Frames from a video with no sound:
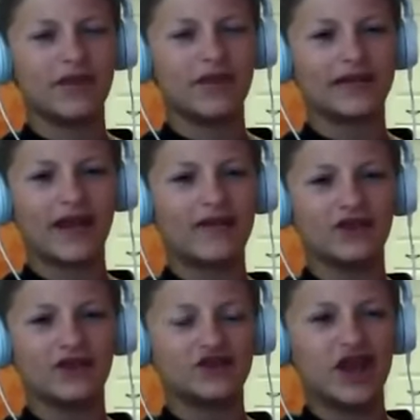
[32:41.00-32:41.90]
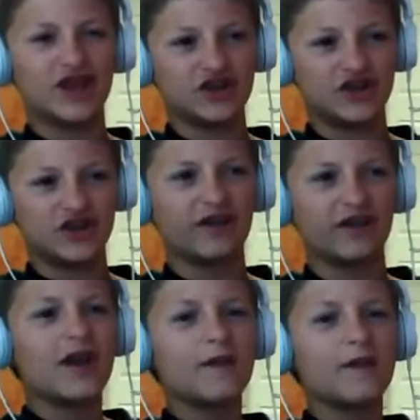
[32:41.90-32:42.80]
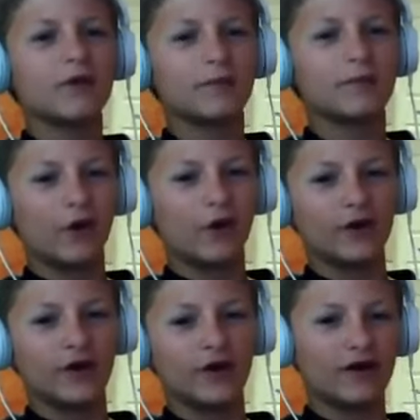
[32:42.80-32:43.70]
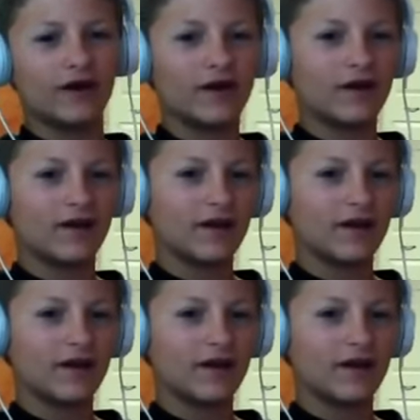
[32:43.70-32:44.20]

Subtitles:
like that and then changed it. That would have been earlier.